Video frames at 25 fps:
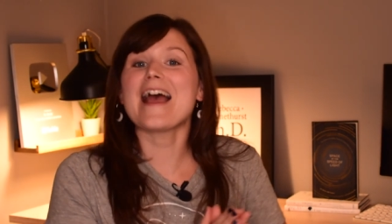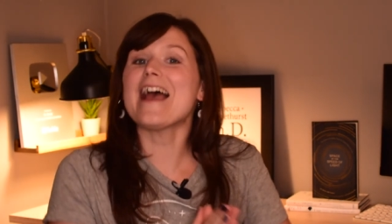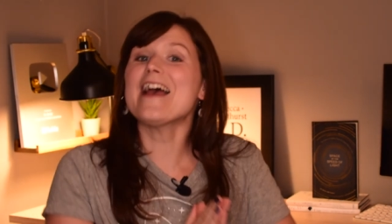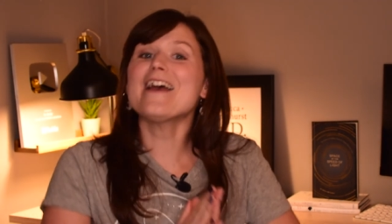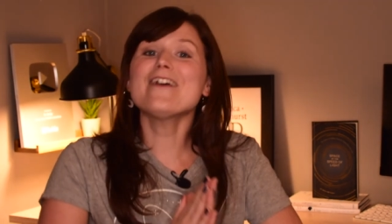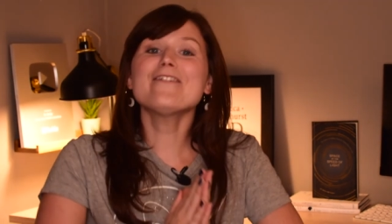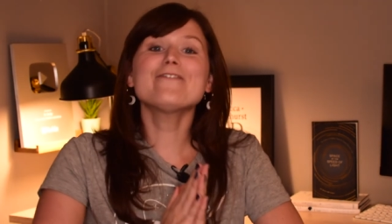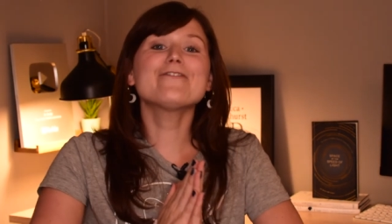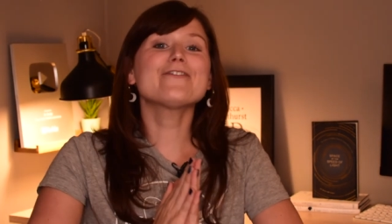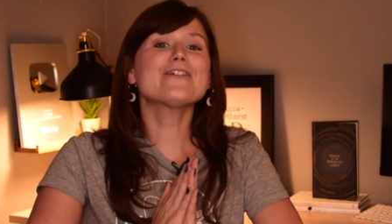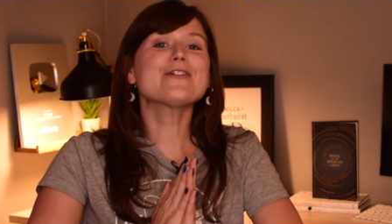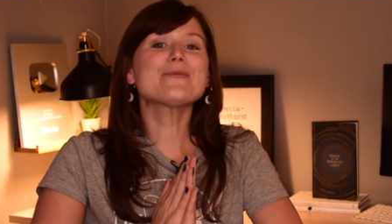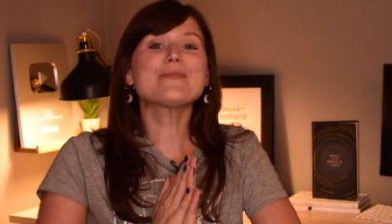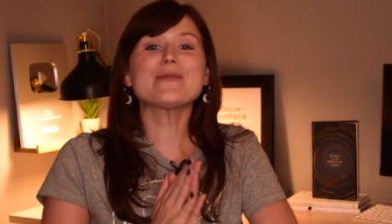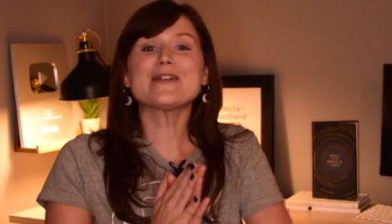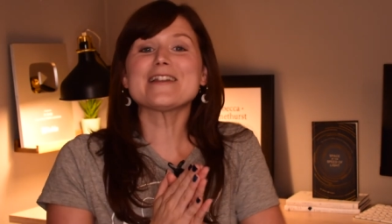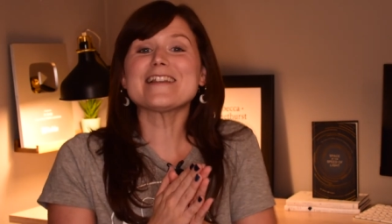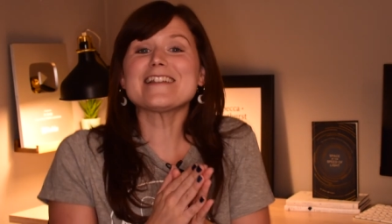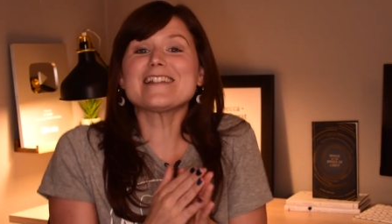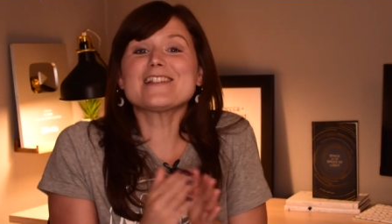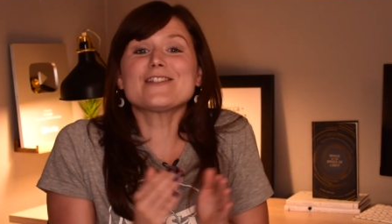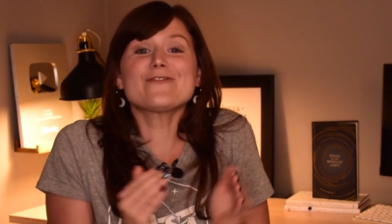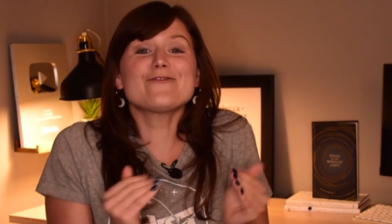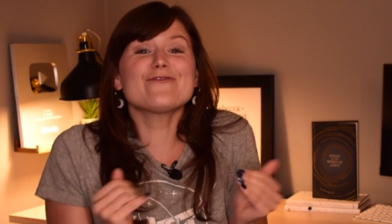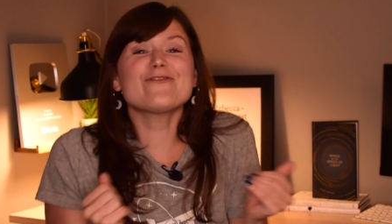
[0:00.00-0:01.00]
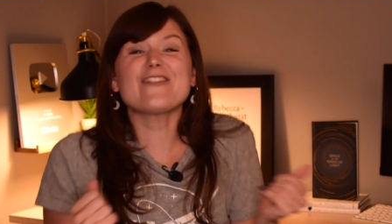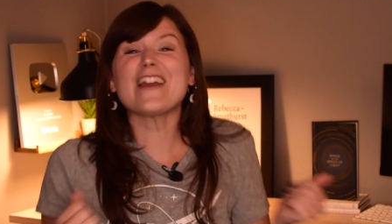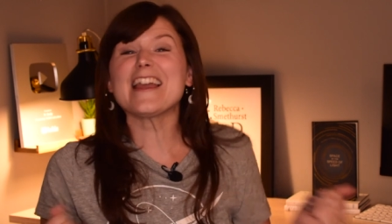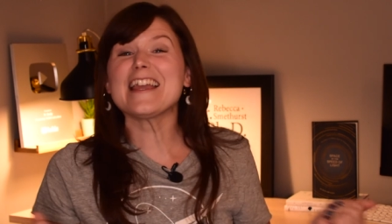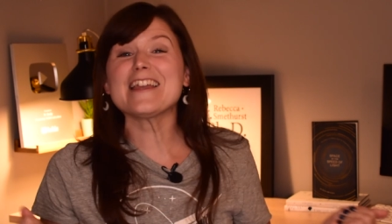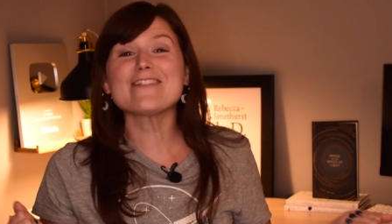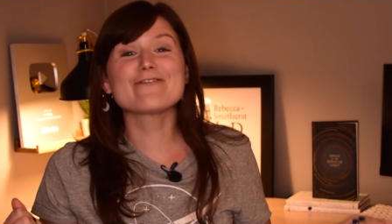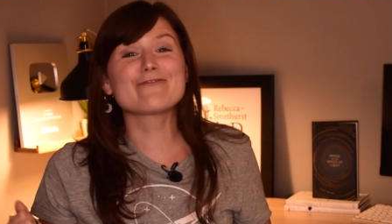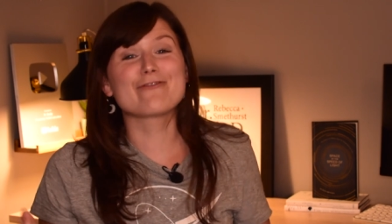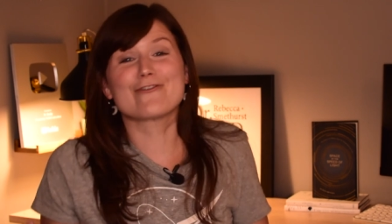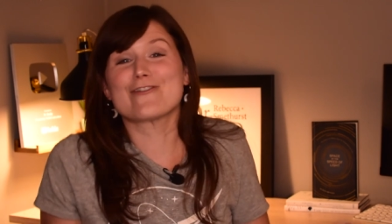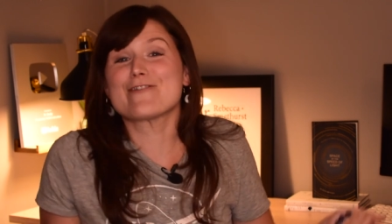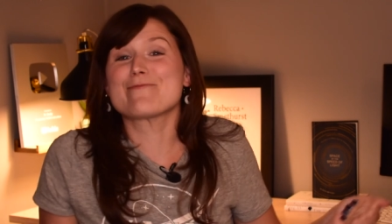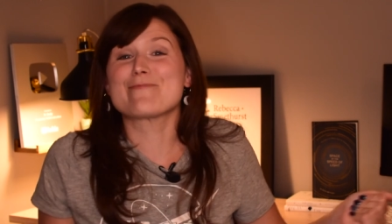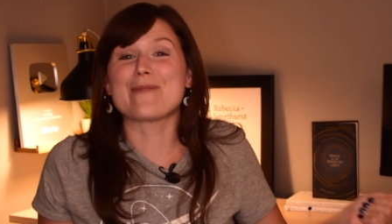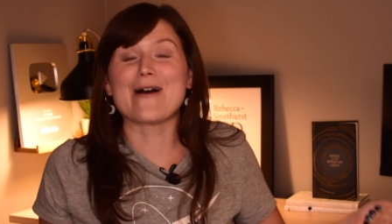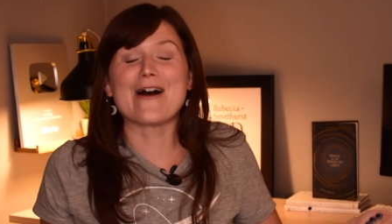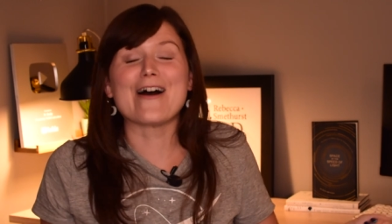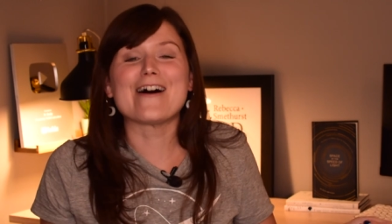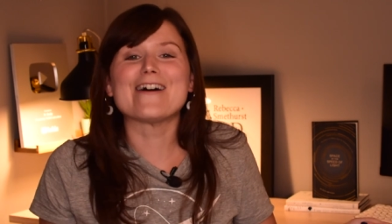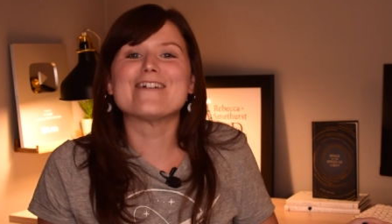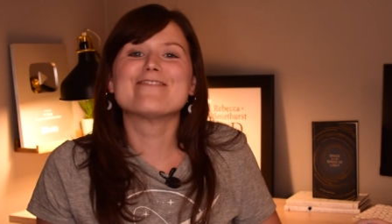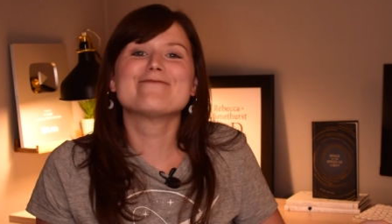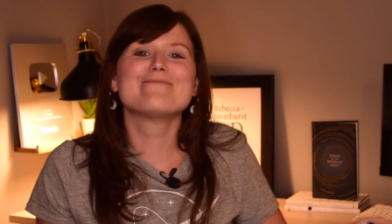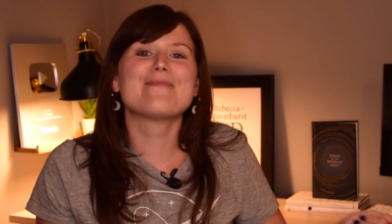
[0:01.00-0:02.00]
everybody's favorite
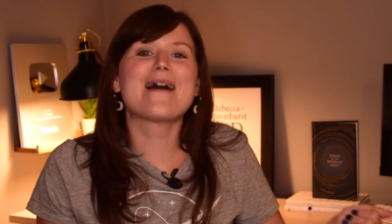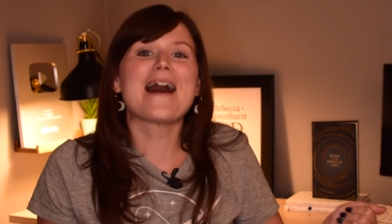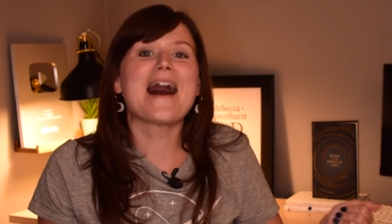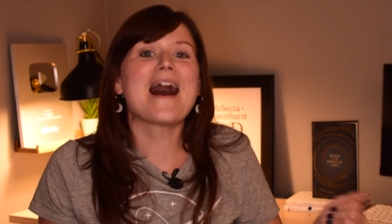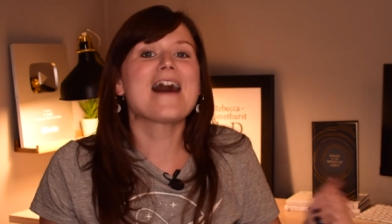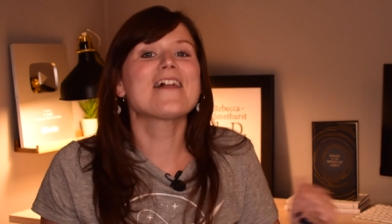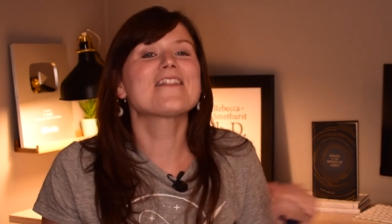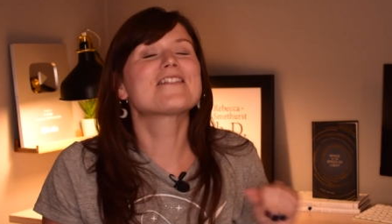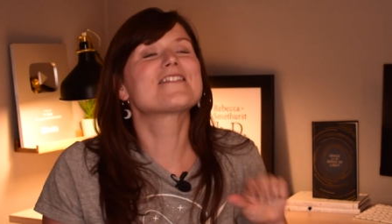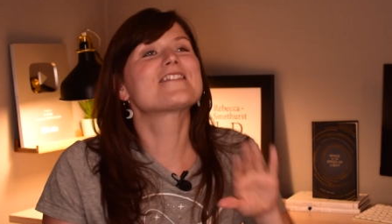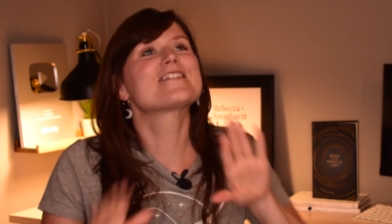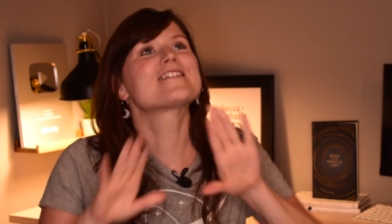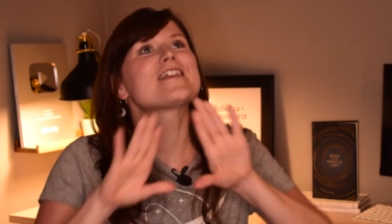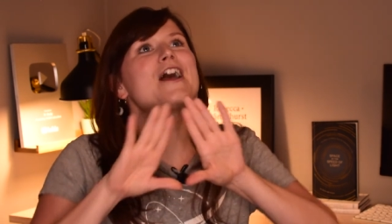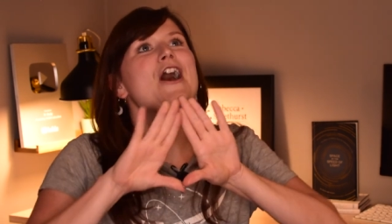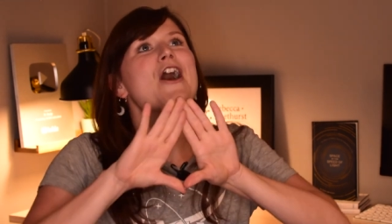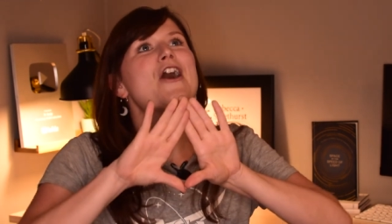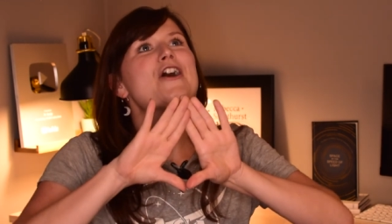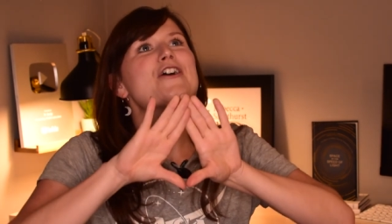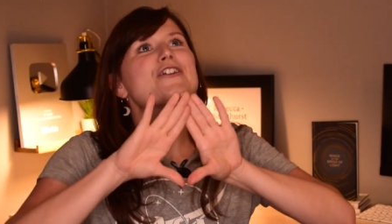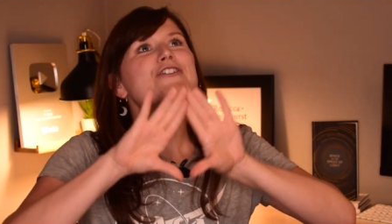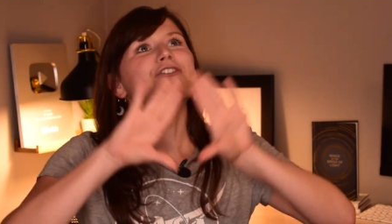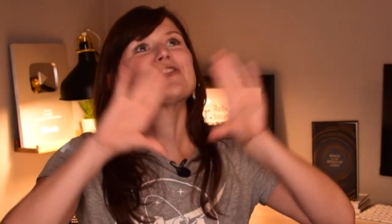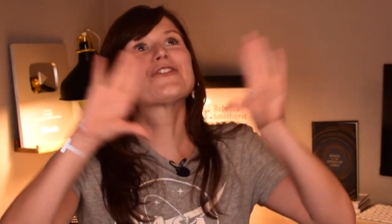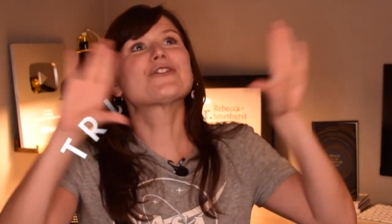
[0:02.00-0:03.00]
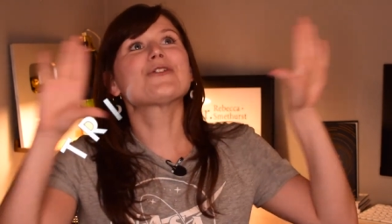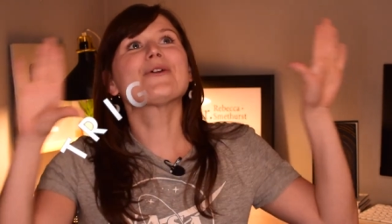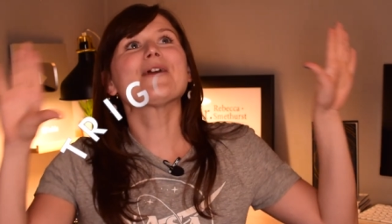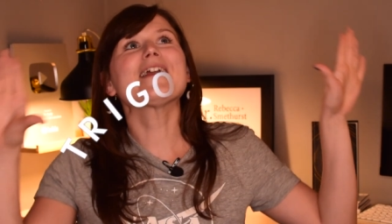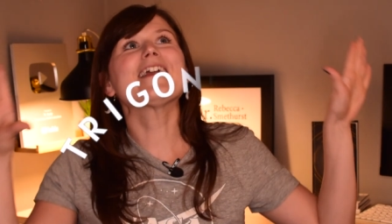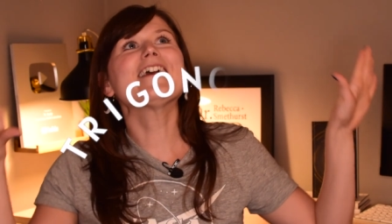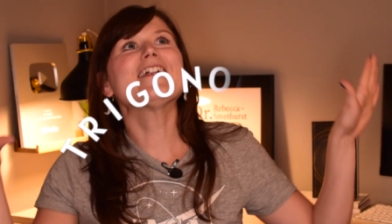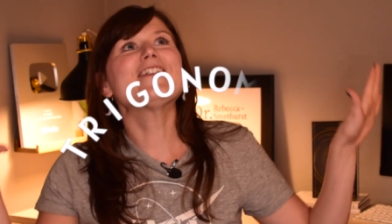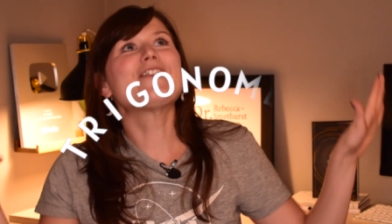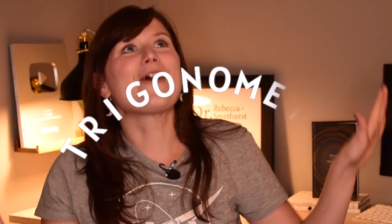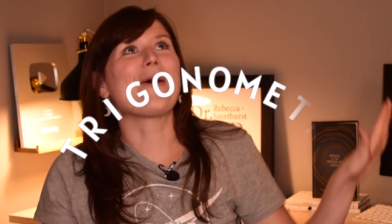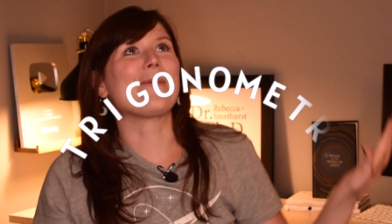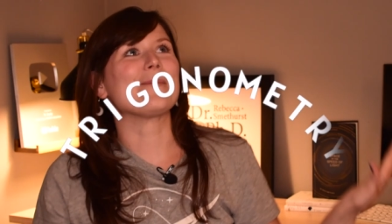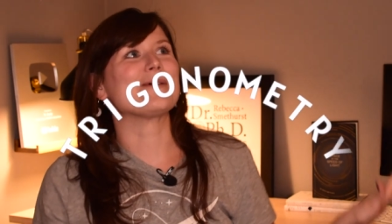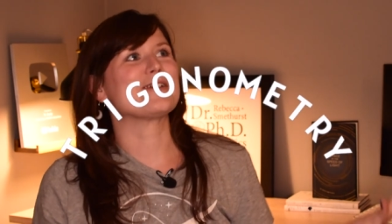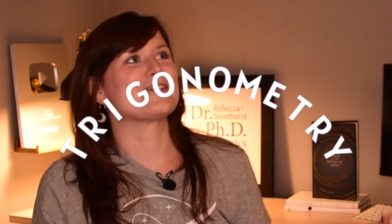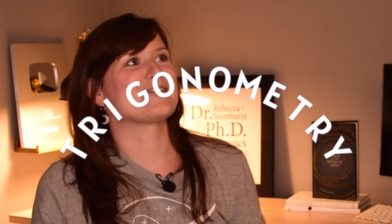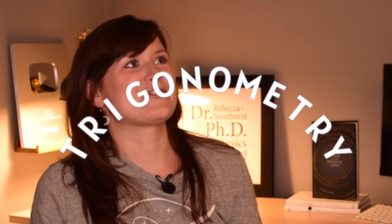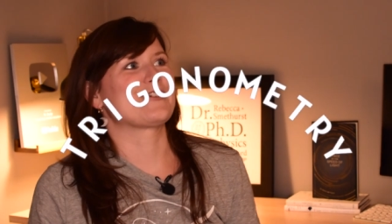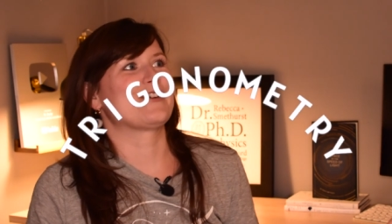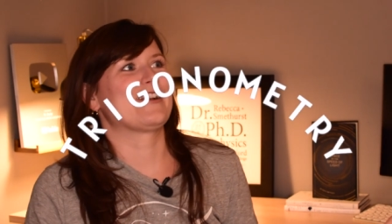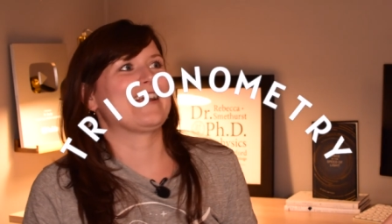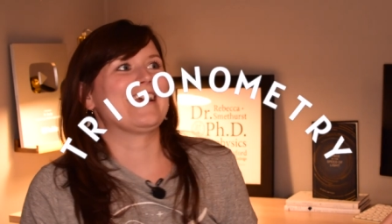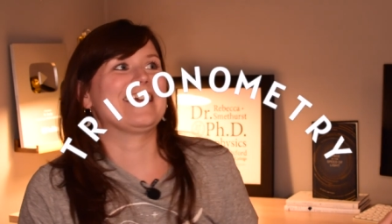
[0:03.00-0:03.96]
part of maths, trigonometry.